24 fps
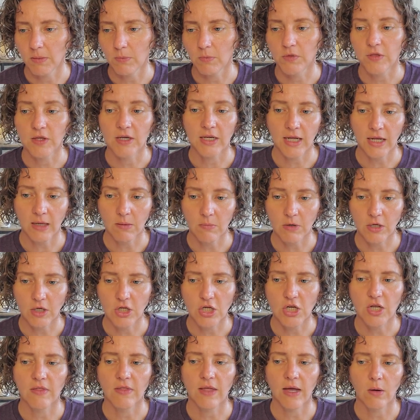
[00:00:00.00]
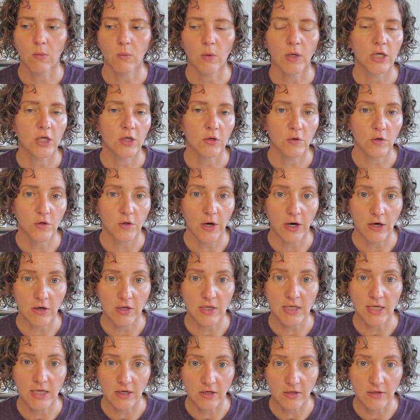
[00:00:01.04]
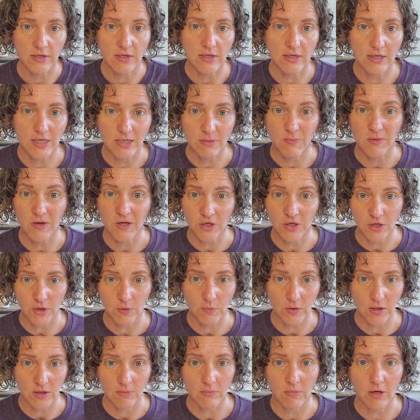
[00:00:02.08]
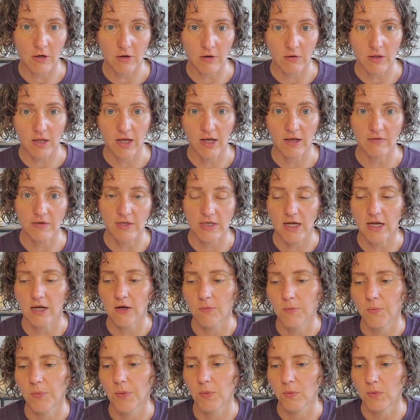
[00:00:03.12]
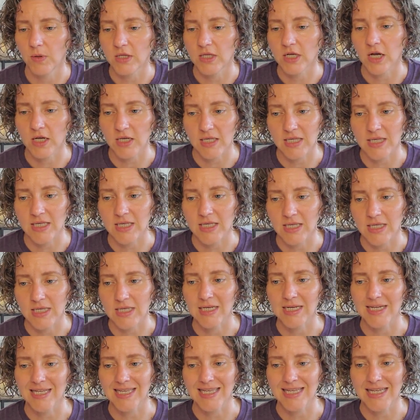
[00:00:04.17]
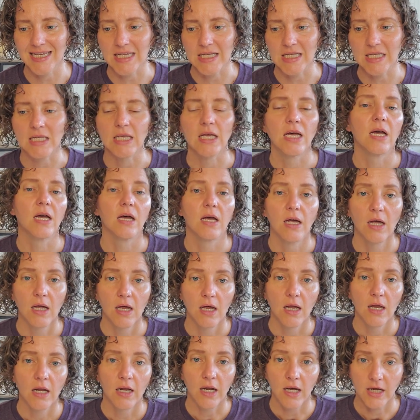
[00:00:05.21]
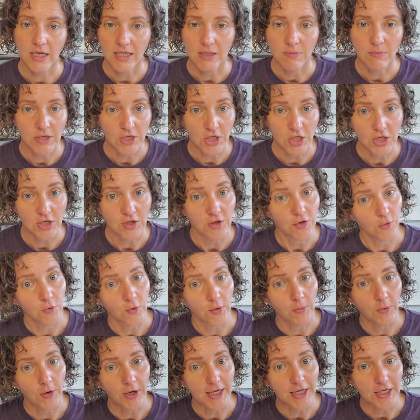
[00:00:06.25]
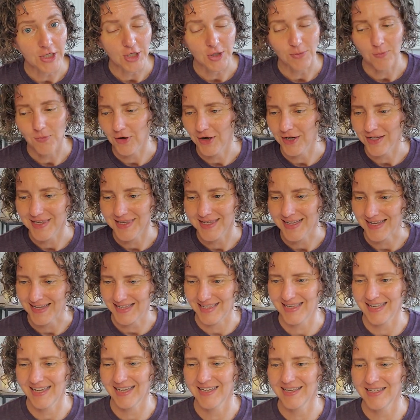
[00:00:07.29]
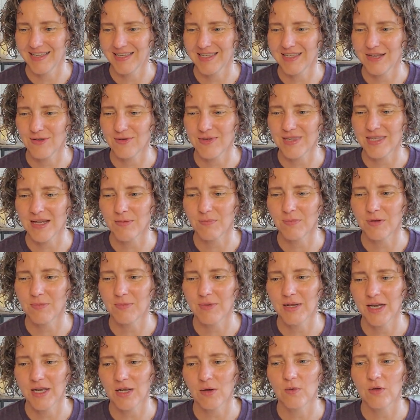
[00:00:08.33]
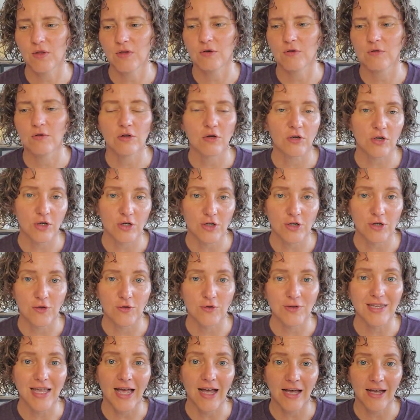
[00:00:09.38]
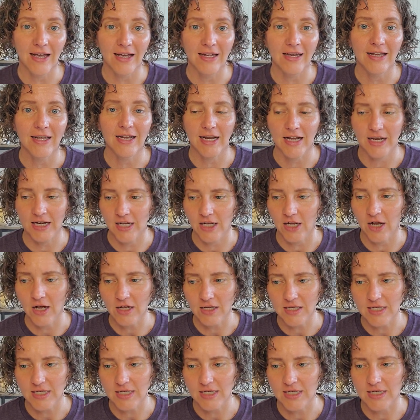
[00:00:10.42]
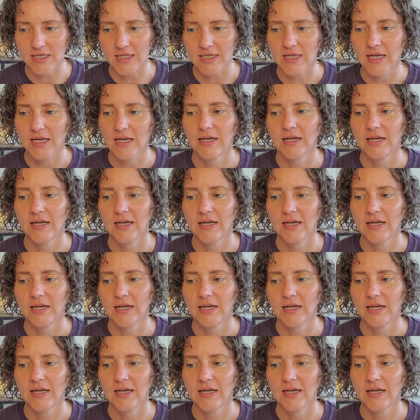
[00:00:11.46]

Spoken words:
up with the damage that we do to our cells, especially with the modern lifestyle, with toxins and disease, not to mention the normal aging process. So supplementing with nutritionals high in antioxidants